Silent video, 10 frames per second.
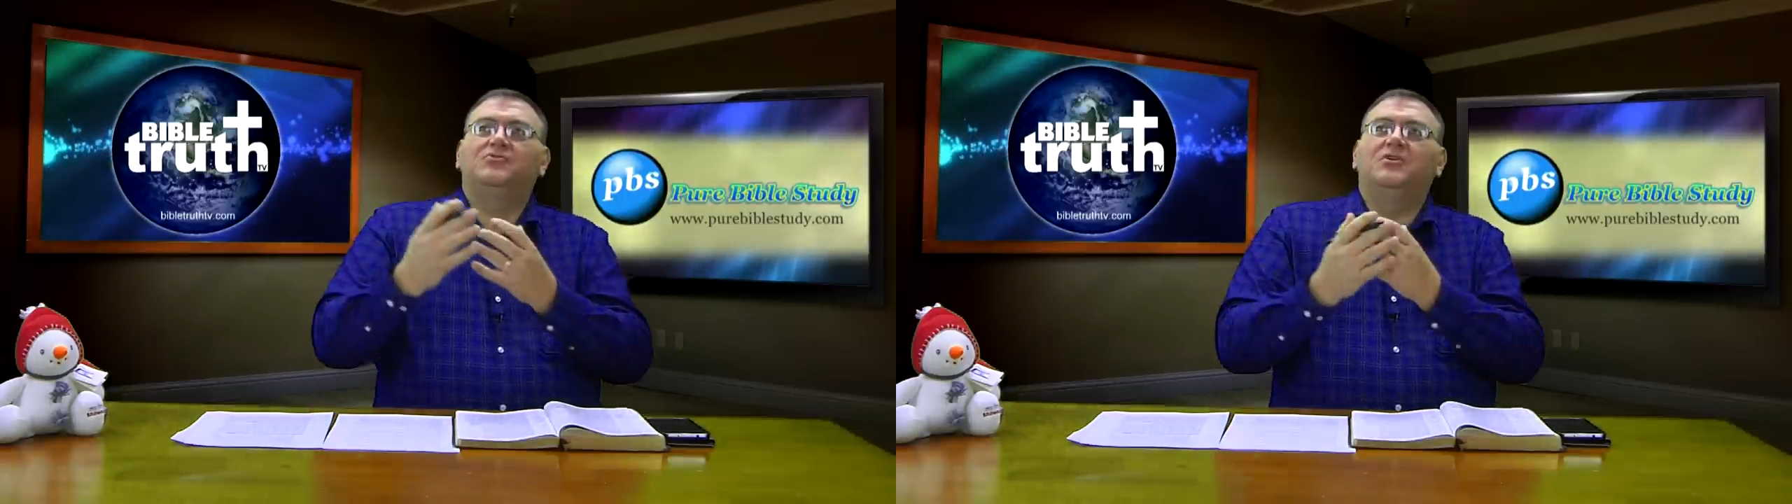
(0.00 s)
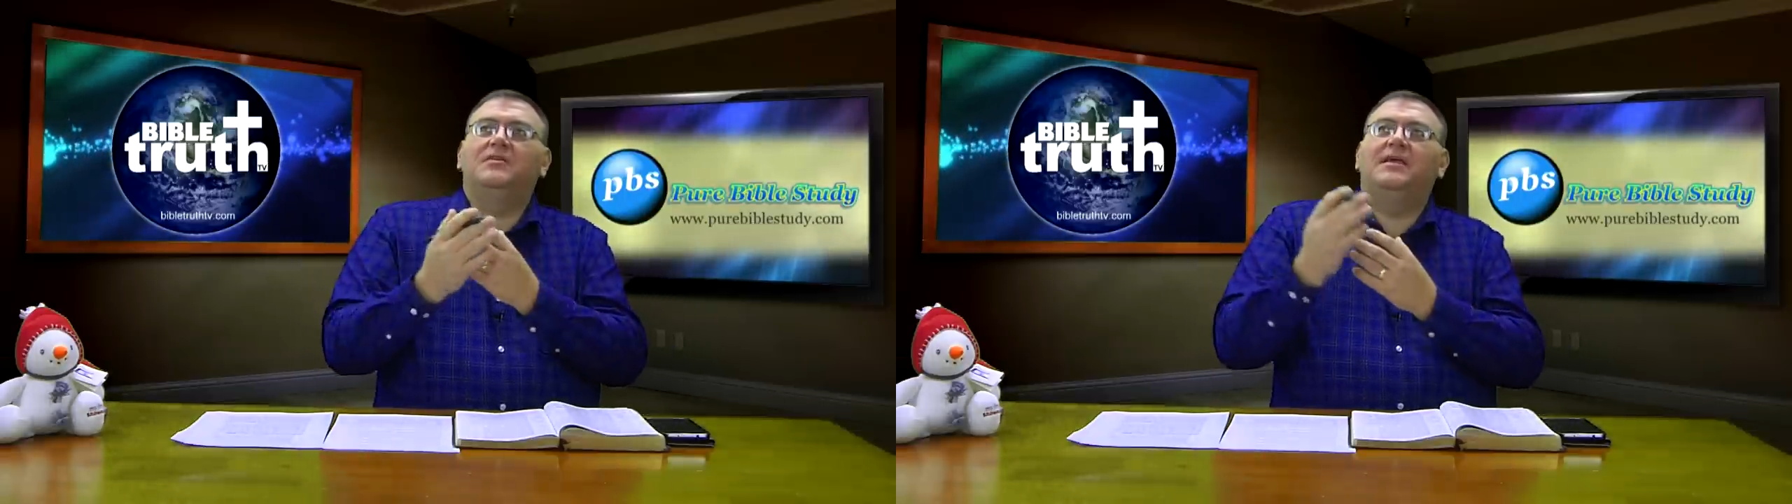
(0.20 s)

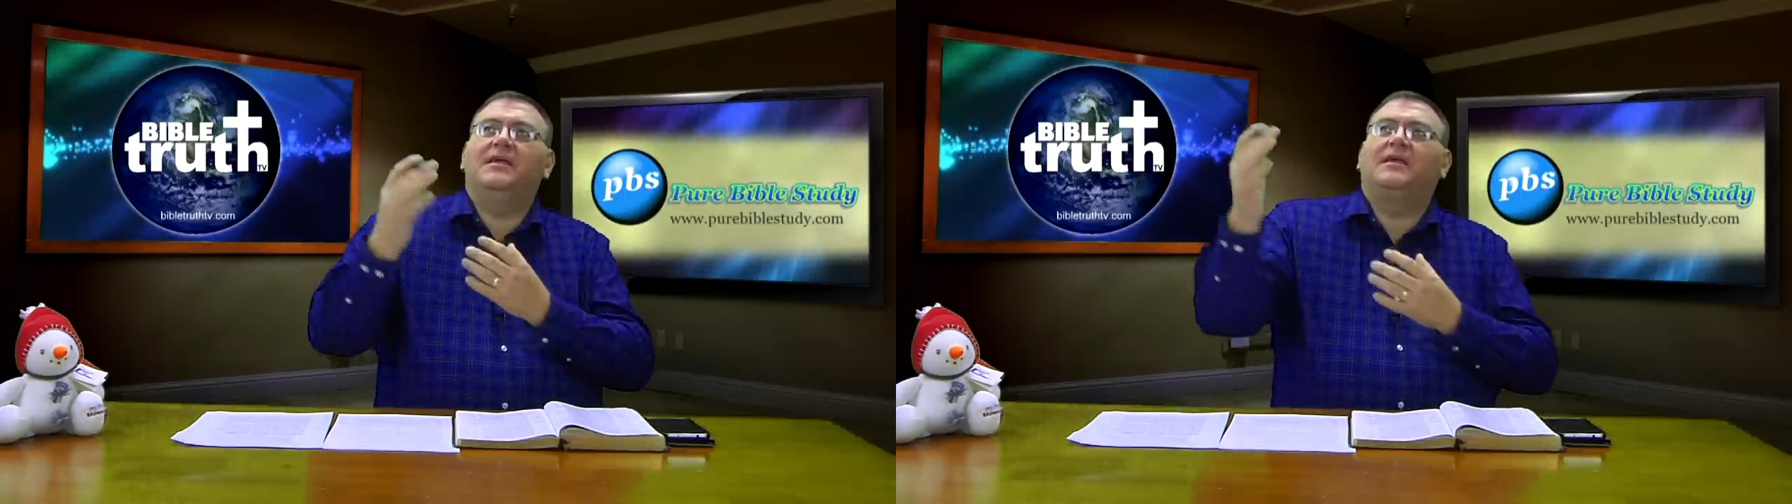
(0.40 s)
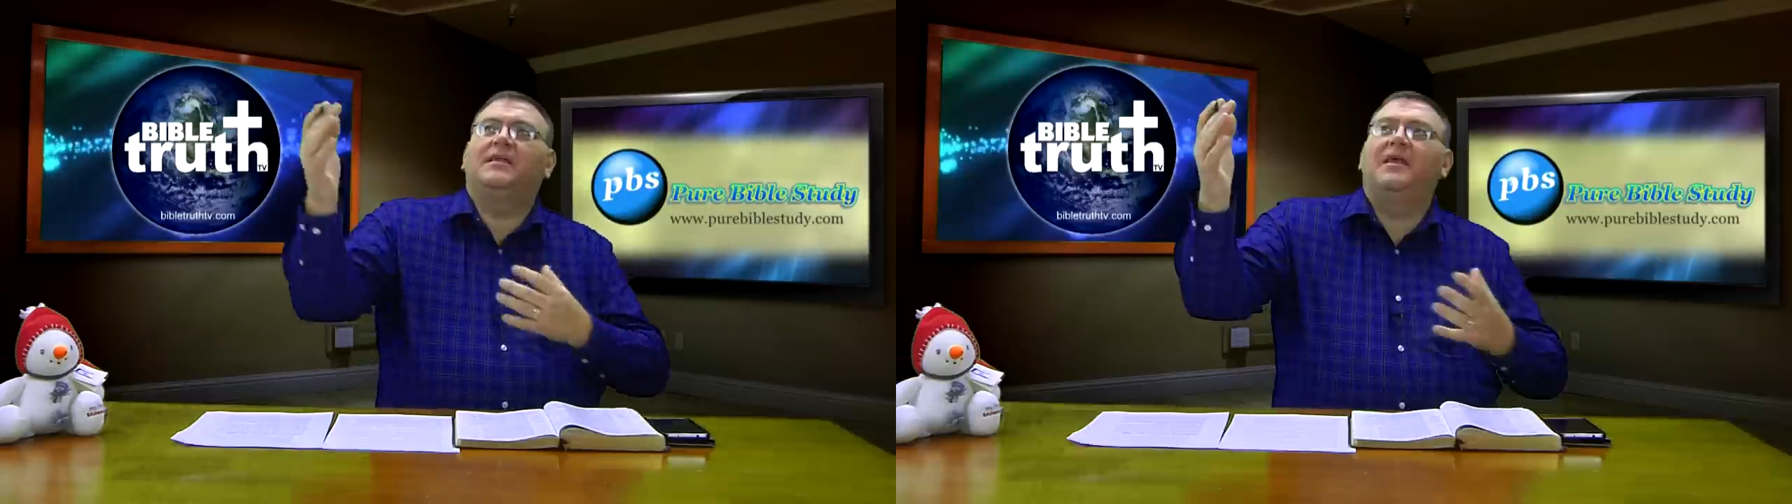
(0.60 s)

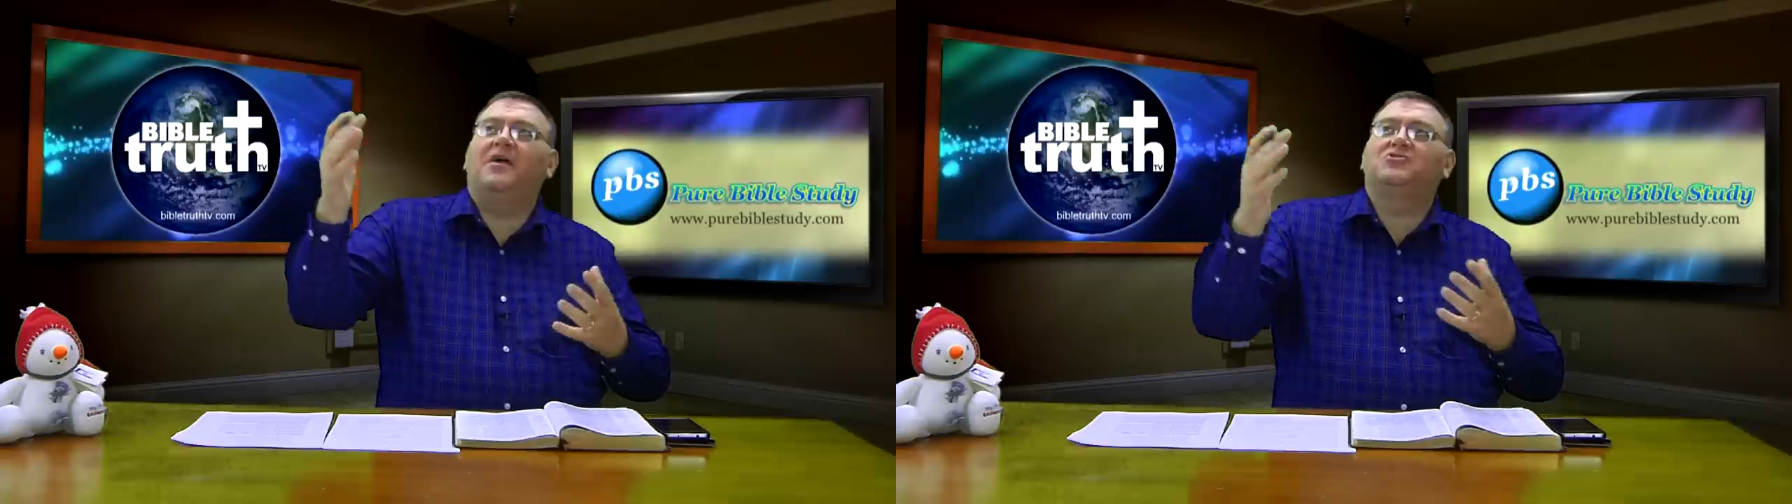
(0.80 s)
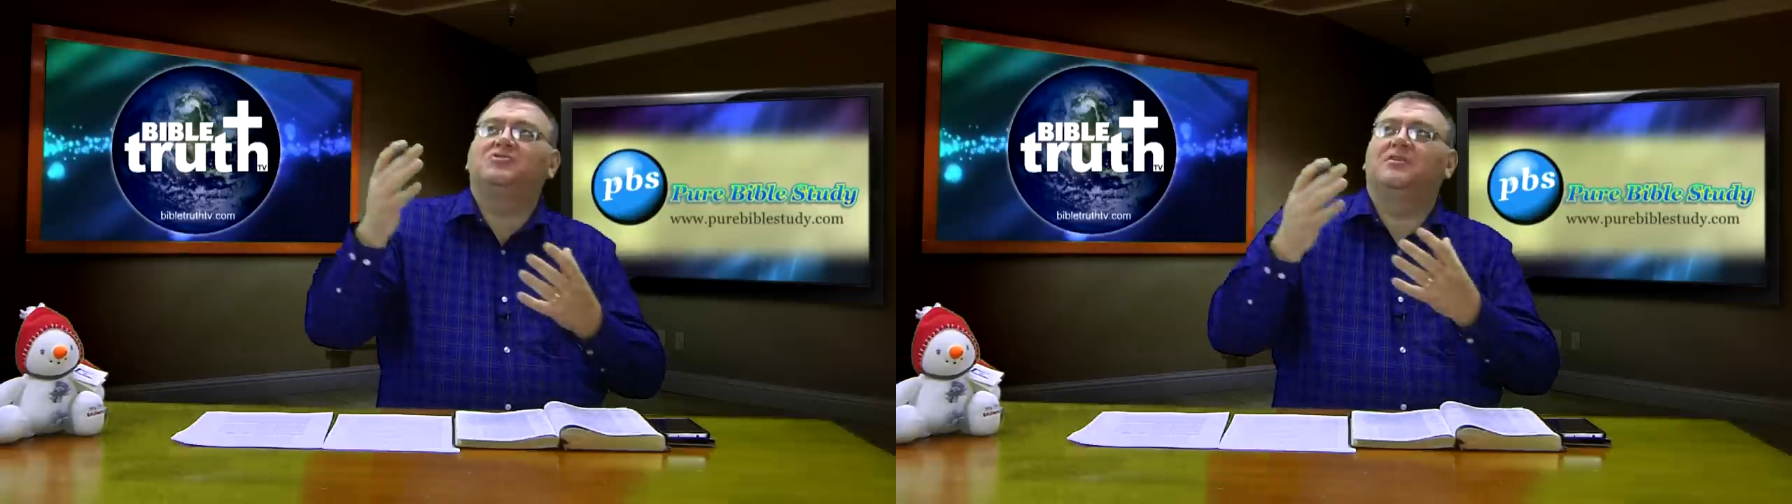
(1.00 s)
unique
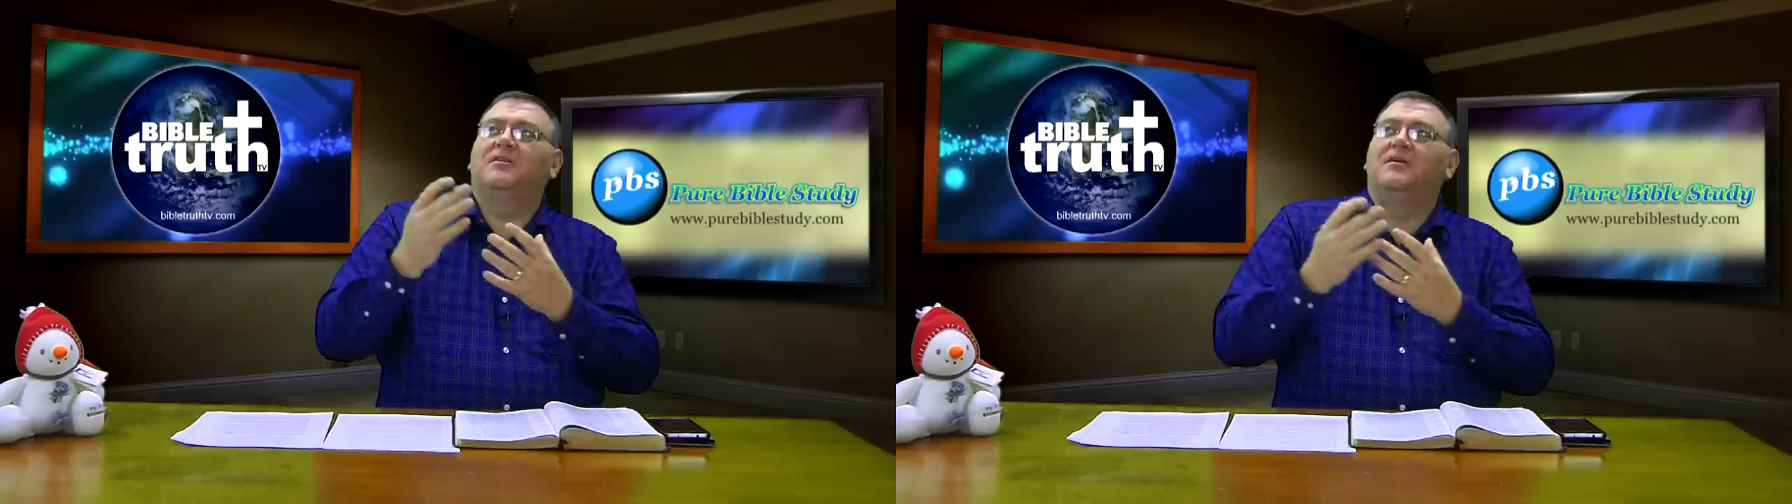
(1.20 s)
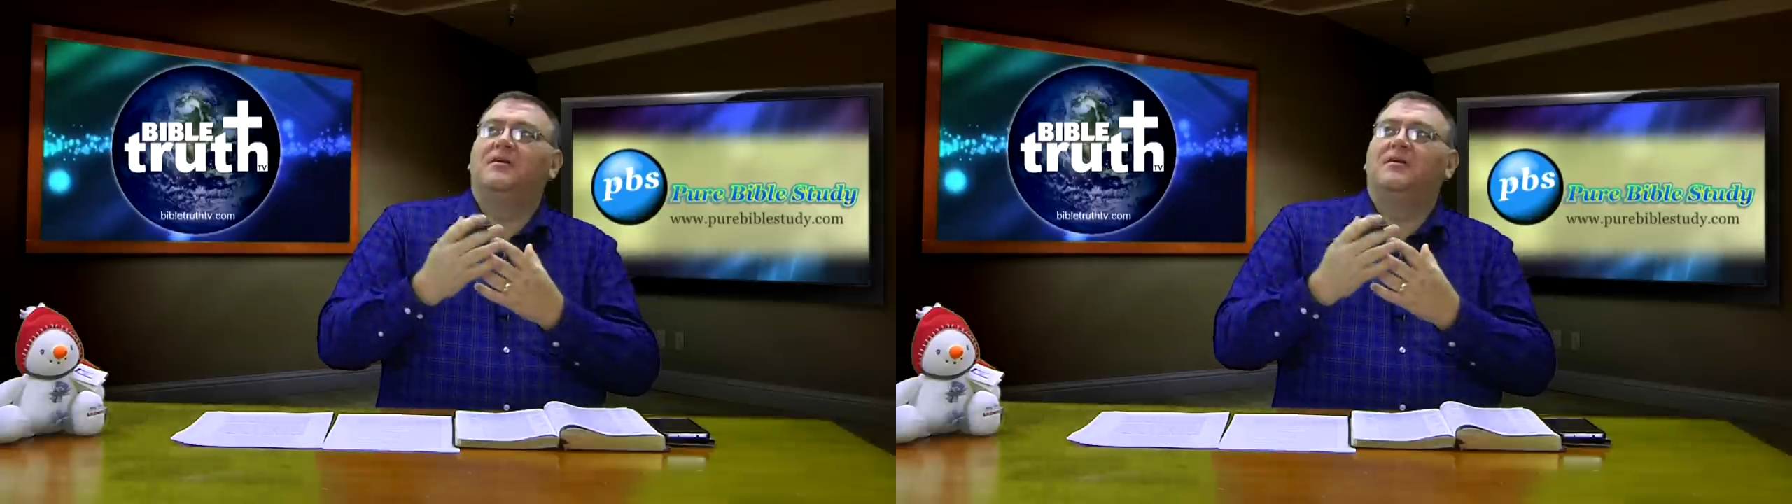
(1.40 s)
connection